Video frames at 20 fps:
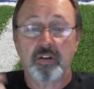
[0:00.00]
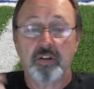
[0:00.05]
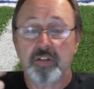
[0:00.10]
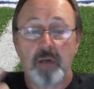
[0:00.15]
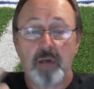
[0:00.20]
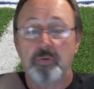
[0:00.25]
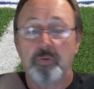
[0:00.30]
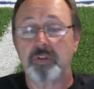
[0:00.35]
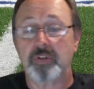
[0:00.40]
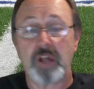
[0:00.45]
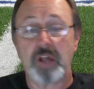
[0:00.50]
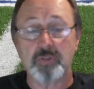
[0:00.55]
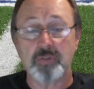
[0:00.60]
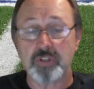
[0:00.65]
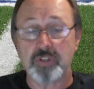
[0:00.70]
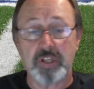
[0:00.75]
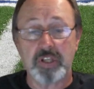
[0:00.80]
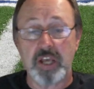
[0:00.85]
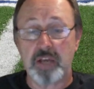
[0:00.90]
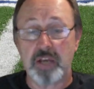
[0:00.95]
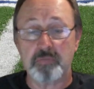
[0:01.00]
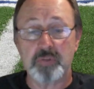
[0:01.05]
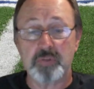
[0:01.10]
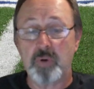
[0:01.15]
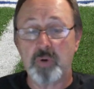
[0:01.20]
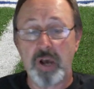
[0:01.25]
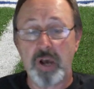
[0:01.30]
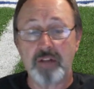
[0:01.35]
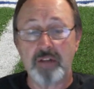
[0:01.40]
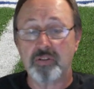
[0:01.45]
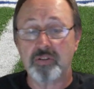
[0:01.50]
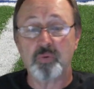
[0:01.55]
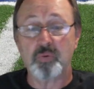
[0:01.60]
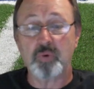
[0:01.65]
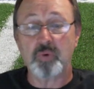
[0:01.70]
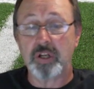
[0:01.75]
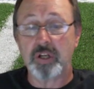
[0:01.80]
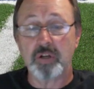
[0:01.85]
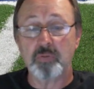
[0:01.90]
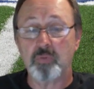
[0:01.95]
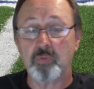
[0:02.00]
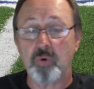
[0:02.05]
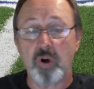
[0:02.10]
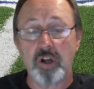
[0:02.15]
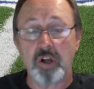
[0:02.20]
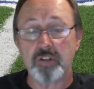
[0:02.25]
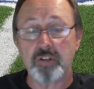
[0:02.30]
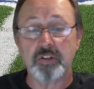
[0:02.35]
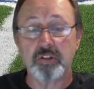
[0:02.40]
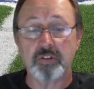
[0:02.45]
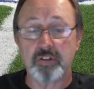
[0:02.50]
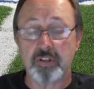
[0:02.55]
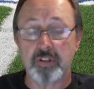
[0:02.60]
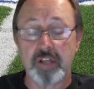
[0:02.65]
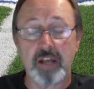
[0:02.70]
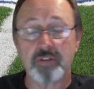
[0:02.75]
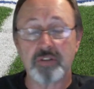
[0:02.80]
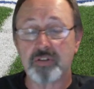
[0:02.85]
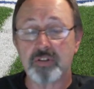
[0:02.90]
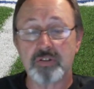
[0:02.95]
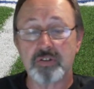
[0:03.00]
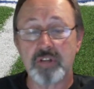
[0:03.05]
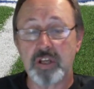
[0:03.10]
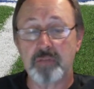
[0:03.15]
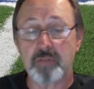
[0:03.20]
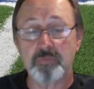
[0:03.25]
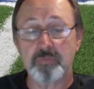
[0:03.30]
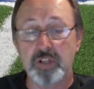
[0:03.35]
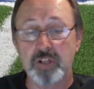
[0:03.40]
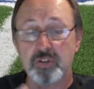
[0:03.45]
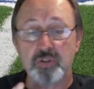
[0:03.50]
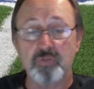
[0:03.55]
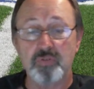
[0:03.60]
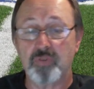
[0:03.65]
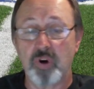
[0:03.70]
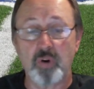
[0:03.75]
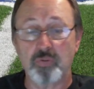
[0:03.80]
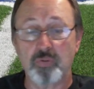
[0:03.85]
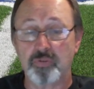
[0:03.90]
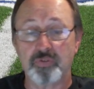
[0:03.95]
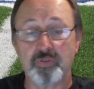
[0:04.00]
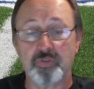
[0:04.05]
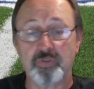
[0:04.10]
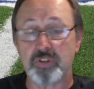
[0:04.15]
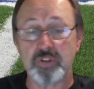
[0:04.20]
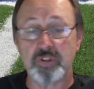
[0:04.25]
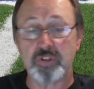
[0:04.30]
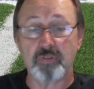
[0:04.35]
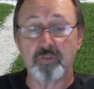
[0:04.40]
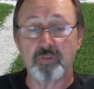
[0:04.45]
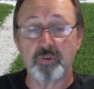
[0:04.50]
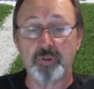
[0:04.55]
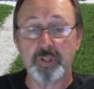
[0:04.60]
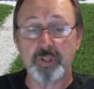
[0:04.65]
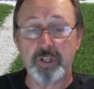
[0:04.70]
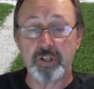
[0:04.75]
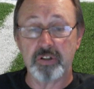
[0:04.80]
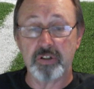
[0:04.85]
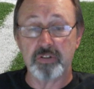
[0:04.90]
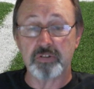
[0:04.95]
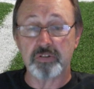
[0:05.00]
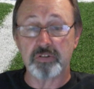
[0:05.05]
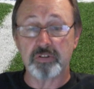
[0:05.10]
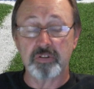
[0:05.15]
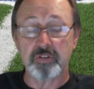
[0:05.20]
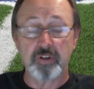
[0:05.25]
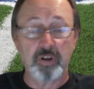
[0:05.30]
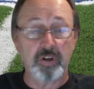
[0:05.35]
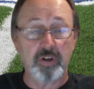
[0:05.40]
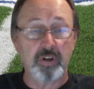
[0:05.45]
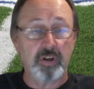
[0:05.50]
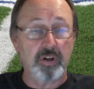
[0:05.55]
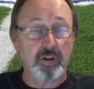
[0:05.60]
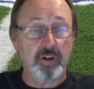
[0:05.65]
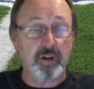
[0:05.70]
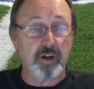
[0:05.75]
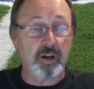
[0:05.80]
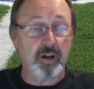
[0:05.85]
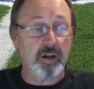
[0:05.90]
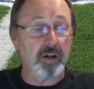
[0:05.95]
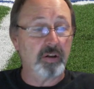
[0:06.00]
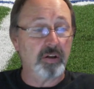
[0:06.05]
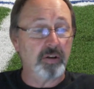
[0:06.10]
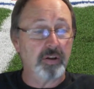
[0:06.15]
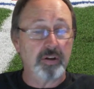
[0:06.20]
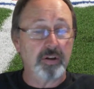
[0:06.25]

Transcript: that was, that was a game you had to win in Washington. That's a team that you've owned for several years. Uh,